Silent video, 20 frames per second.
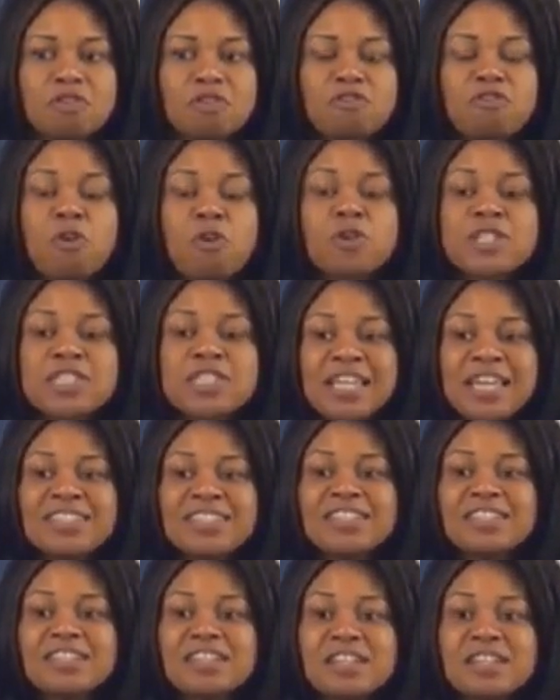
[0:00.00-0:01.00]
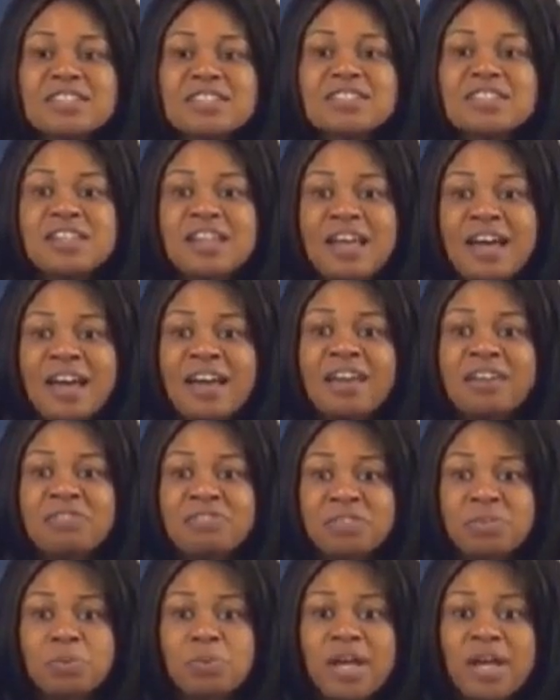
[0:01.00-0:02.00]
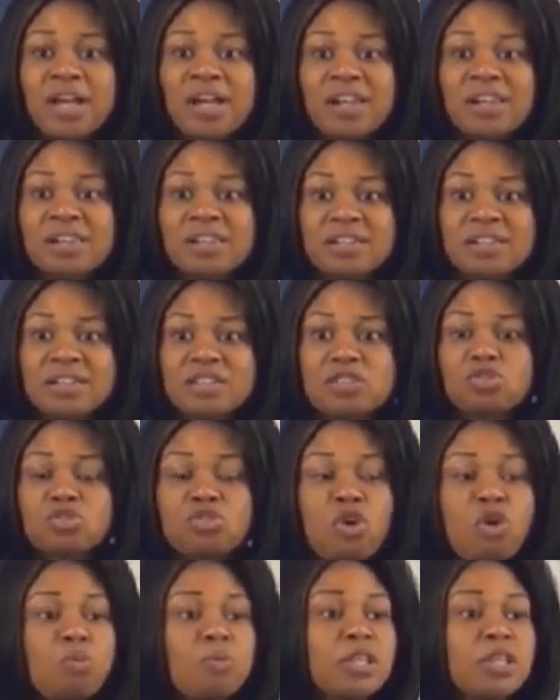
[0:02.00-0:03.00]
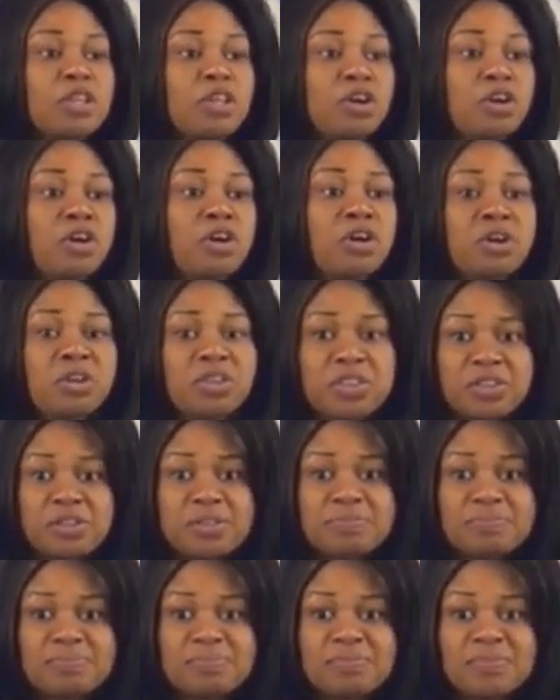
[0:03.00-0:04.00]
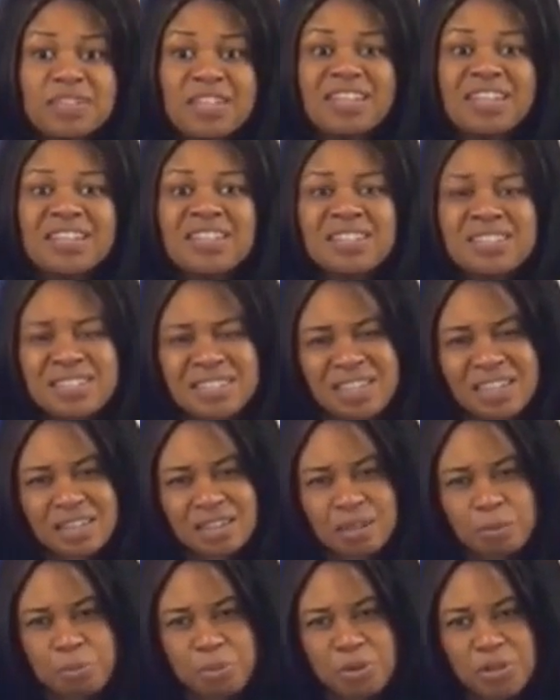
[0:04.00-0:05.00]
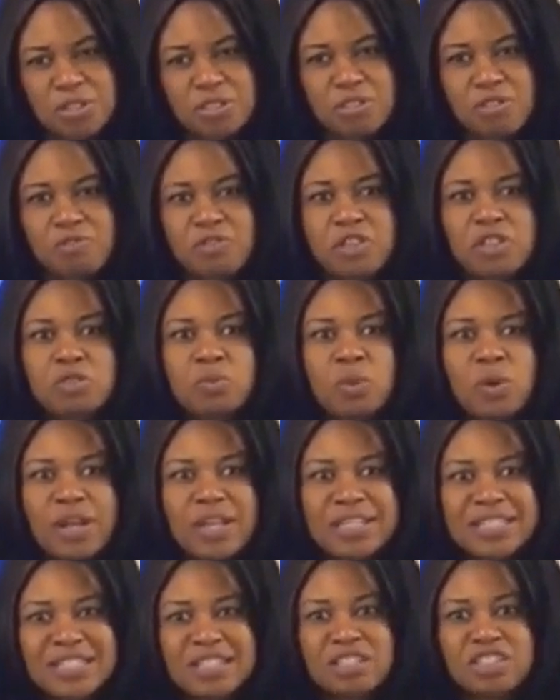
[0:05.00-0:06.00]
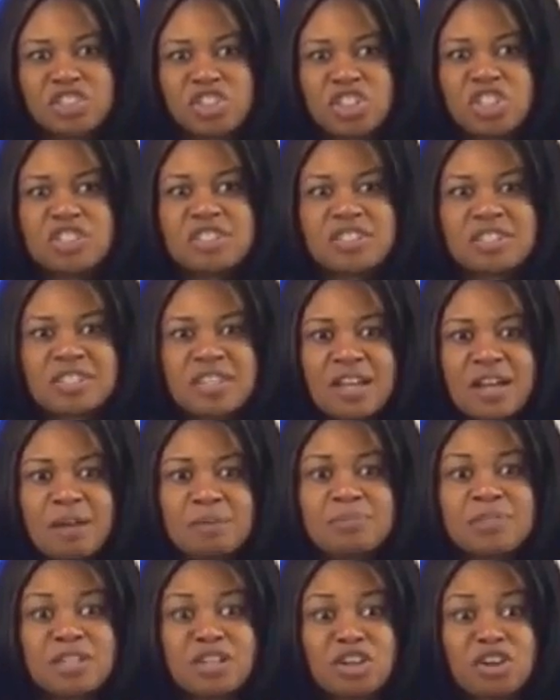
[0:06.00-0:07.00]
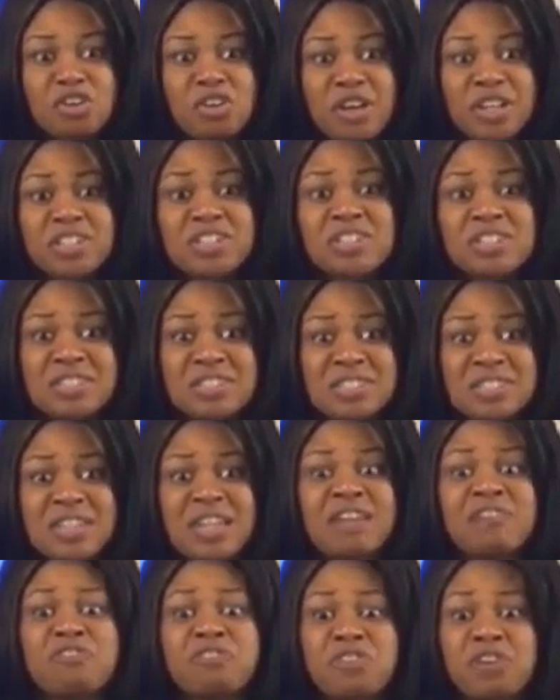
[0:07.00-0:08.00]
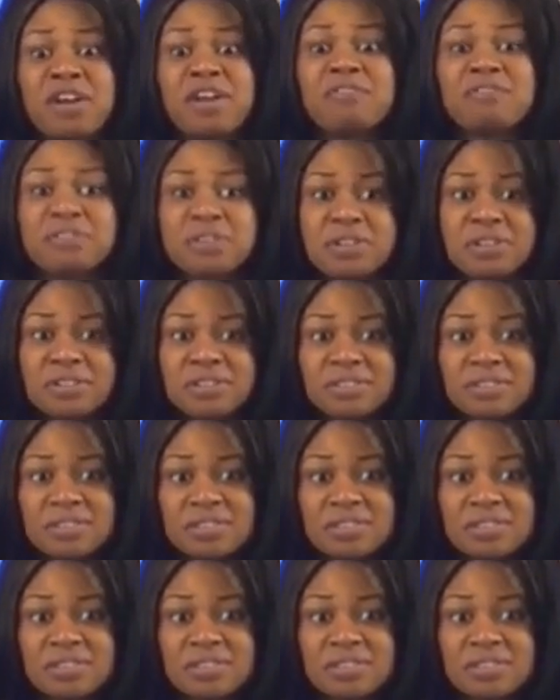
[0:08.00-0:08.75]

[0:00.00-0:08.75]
Folks, Satan is alive and well. He's roaming the earth. He is the prince of this world until Jesus comes and crushes his head forever.